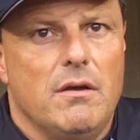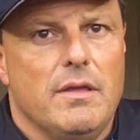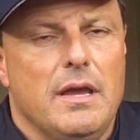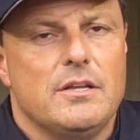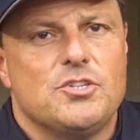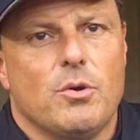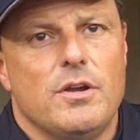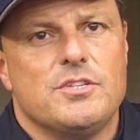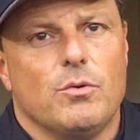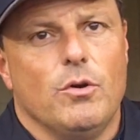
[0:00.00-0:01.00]
Oh yeah,
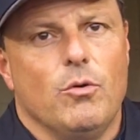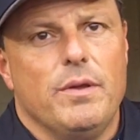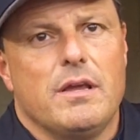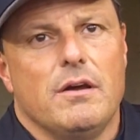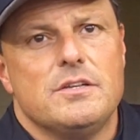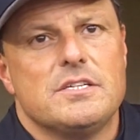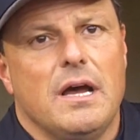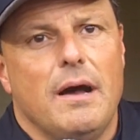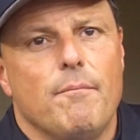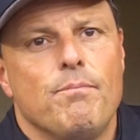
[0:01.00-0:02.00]
sure, it's a rule because
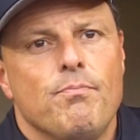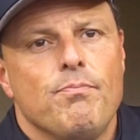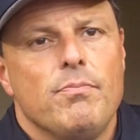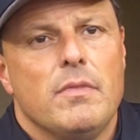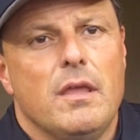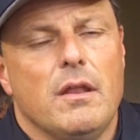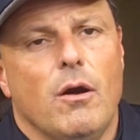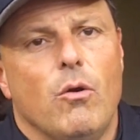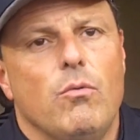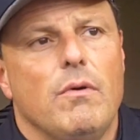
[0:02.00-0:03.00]
you
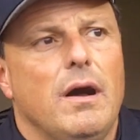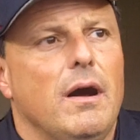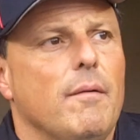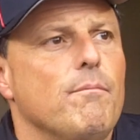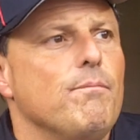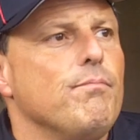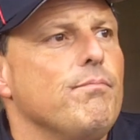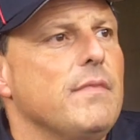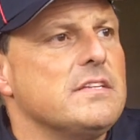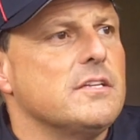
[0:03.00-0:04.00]
know.
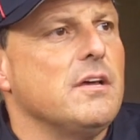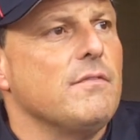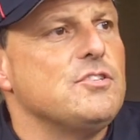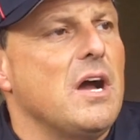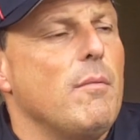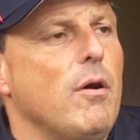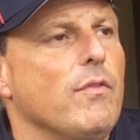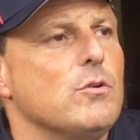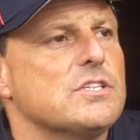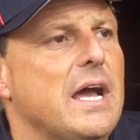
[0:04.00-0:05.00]
It's a tough job on
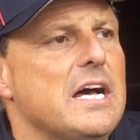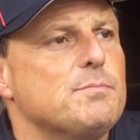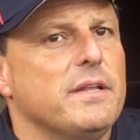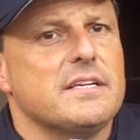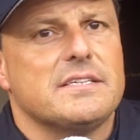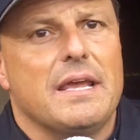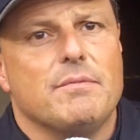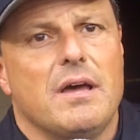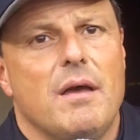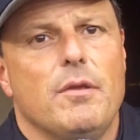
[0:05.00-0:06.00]
those guys, but at the same
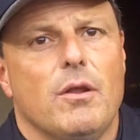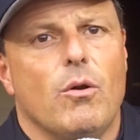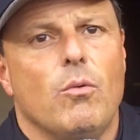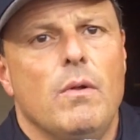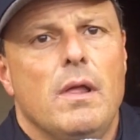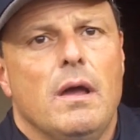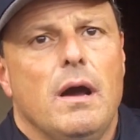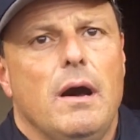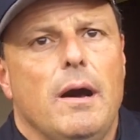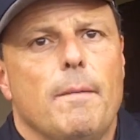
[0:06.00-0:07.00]
time, you know,
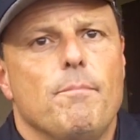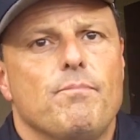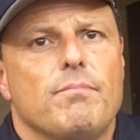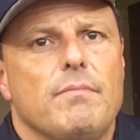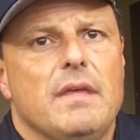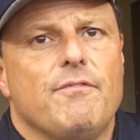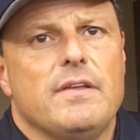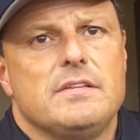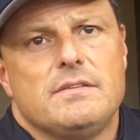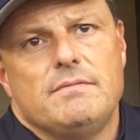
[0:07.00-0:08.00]
if
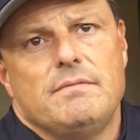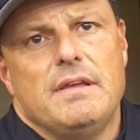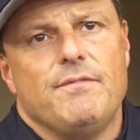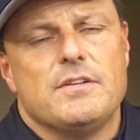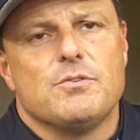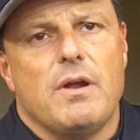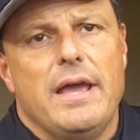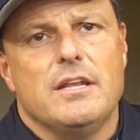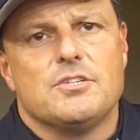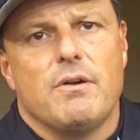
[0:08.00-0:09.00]
it's
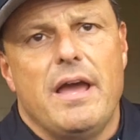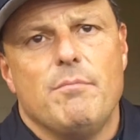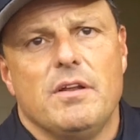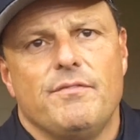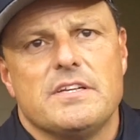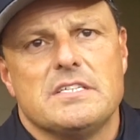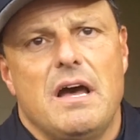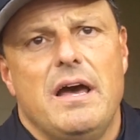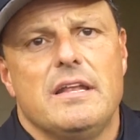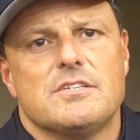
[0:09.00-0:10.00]
right, it's right. But if it's
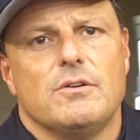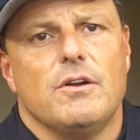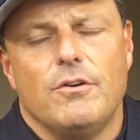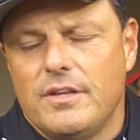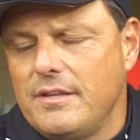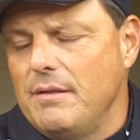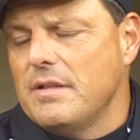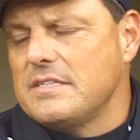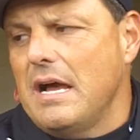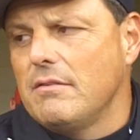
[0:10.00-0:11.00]
not, it's going to hurt the team
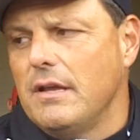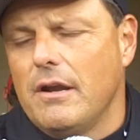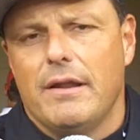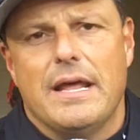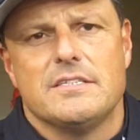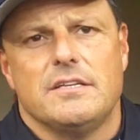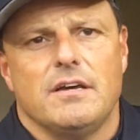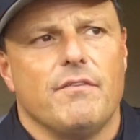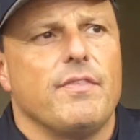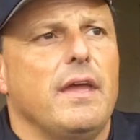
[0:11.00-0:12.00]
that's out there, and that's a
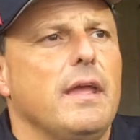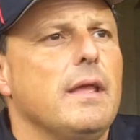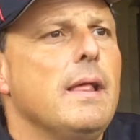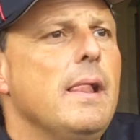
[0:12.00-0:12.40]
tough thing.